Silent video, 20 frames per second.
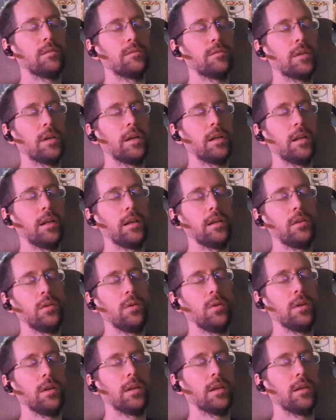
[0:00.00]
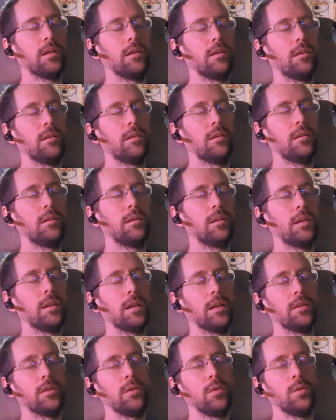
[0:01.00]
Friday I do it again, and
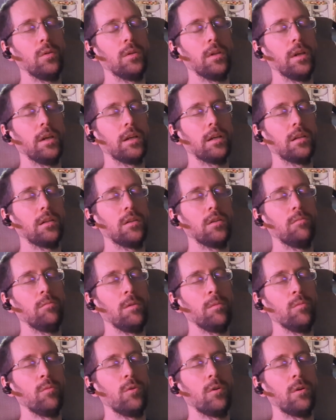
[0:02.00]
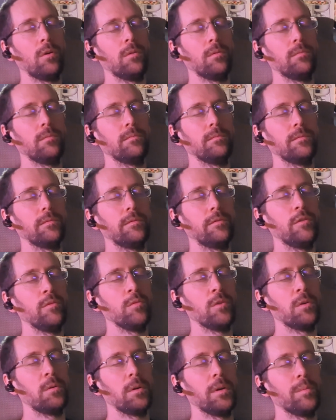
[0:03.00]
I do like a little bit more, a few
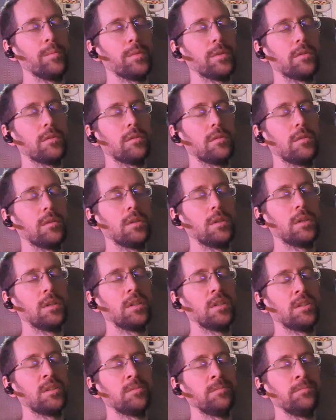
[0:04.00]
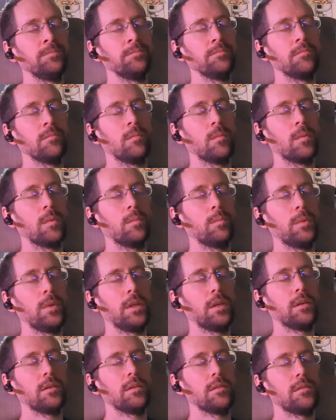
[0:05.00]
more reps,
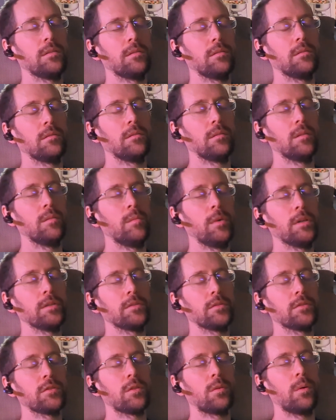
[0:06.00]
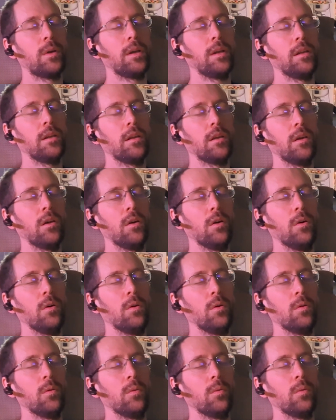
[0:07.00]
because the muscles are ready to
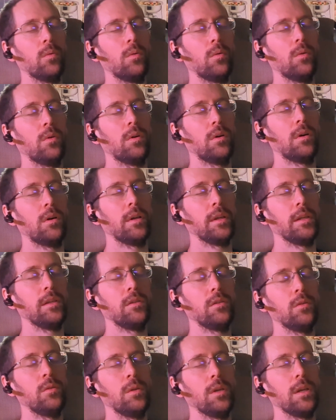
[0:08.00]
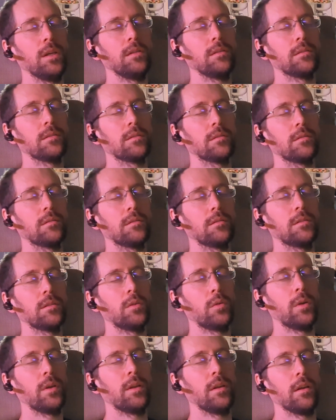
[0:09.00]
go in 2 days.
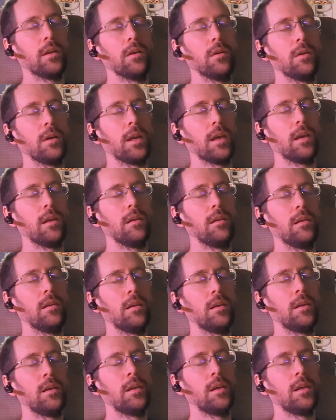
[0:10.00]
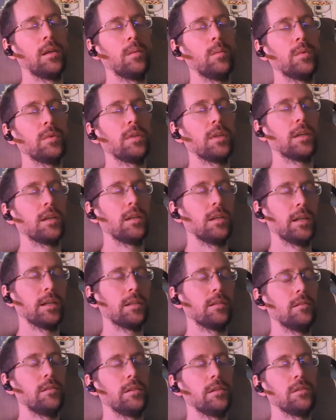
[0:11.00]
They're ready to go again, but the
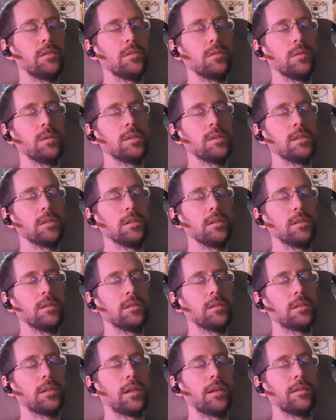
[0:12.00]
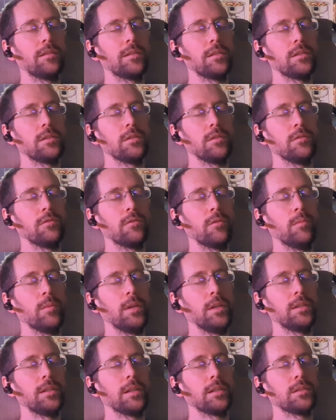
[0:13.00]
connective tissue isn't. Connective tissue for
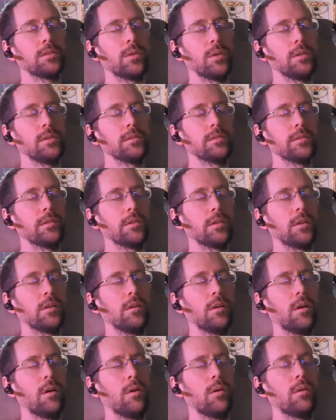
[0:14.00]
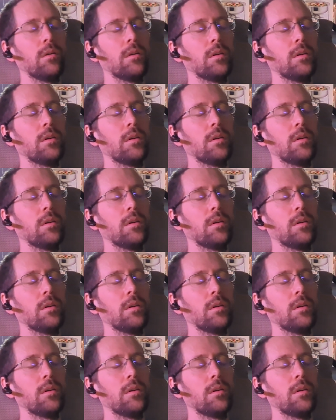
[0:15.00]
me takes twice as long to grow,